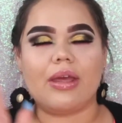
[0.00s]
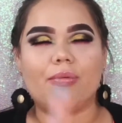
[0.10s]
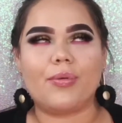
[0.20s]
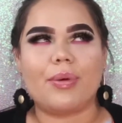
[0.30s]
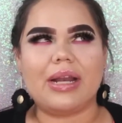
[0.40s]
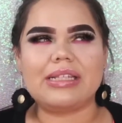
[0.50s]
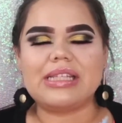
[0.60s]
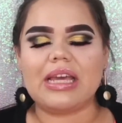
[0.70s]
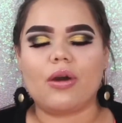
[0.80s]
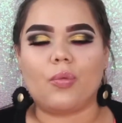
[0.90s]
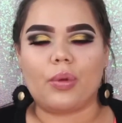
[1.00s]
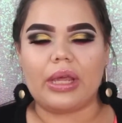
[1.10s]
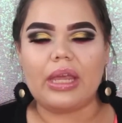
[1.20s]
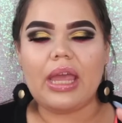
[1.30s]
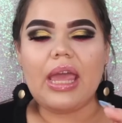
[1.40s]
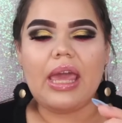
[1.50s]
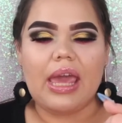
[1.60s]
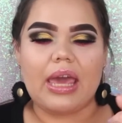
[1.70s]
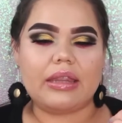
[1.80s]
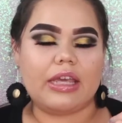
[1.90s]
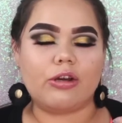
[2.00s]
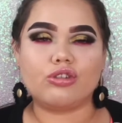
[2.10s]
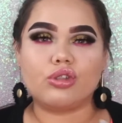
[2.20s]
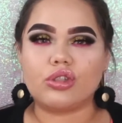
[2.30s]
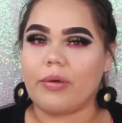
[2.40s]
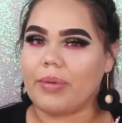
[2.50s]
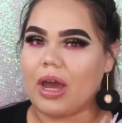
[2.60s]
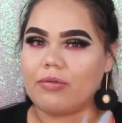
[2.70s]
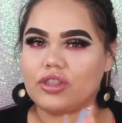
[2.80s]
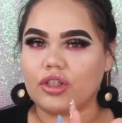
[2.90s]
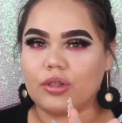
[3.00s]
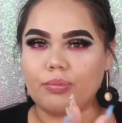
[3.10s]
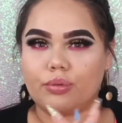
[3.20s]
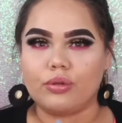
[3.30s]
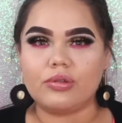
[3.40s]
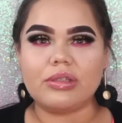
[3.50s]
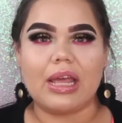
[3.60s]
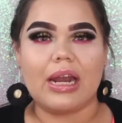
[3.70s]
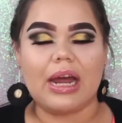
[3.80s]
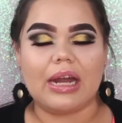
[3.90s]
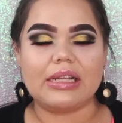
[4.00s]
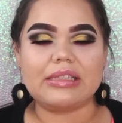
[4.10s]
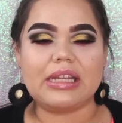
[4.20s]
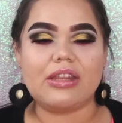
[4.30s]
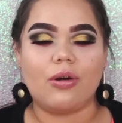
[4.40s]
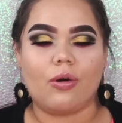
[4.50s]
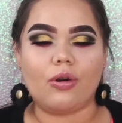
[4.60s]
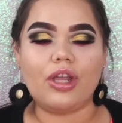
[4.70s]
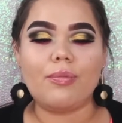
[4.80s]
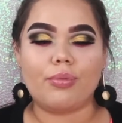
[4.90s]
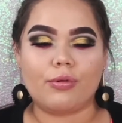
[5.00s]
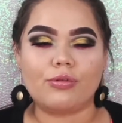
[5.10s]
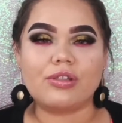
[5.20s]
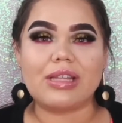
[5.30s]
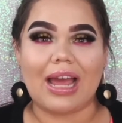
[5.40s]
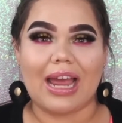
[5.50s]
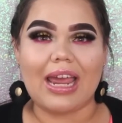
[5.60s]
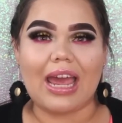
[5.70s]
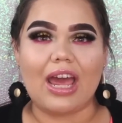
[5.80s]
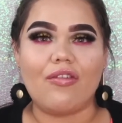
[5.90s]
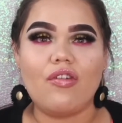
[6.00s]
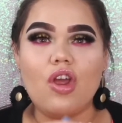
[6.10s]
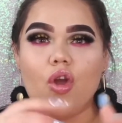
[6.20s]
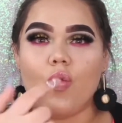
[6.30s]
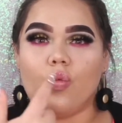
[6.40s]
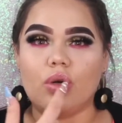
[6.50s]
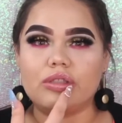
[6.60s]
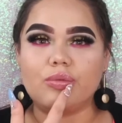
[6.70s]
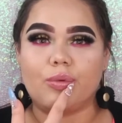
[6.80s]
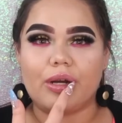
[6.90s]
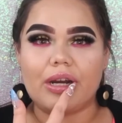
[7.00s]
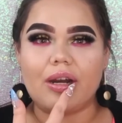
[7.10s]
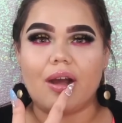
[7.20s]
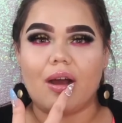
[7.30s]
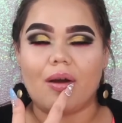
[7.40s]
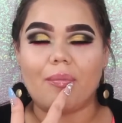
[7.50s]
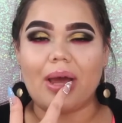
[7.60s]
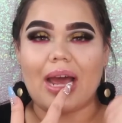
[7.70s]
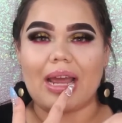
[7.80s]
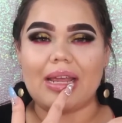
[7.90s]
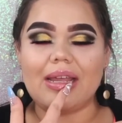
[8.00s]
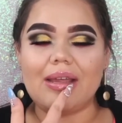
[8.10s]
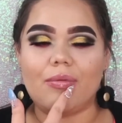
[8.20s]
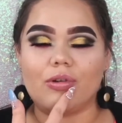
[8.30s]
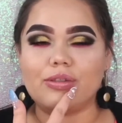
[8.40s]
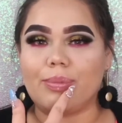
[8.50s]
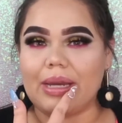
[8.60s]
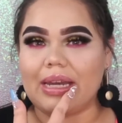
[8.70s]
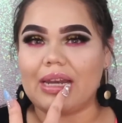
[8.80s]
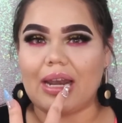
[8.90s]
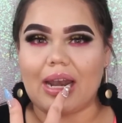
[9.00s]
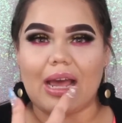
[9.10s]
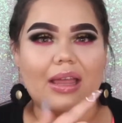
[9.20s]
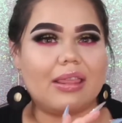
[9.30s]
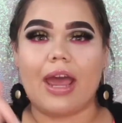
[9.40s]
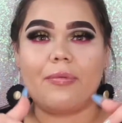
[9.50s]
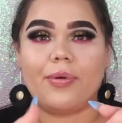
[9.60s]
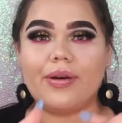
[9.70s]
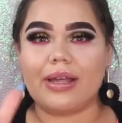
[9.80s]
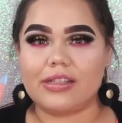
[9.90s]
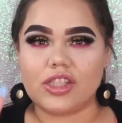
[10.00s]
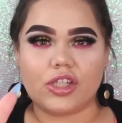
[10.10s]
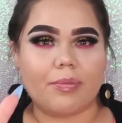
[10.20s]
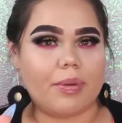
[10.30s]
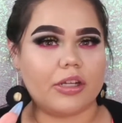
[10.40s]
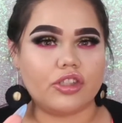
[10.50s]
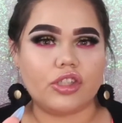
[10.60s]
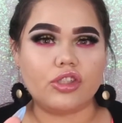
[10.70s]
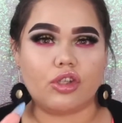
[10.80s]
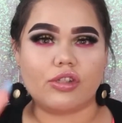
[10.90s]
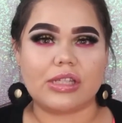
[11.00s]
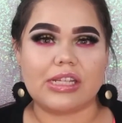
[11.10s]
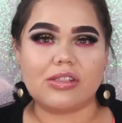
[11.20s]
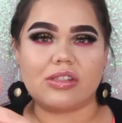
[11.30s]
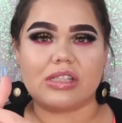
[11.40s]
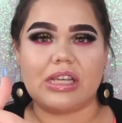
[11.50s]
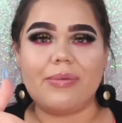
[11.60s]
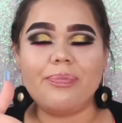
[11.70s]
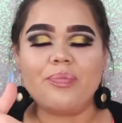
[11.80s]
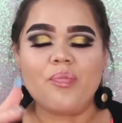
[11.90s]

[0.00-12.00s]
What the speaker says: would probably take a week, and they also told me I was gonna bruise. And honestly, the only bruise I have was where I was bleeding a lot. I will insert pictures so you guys can see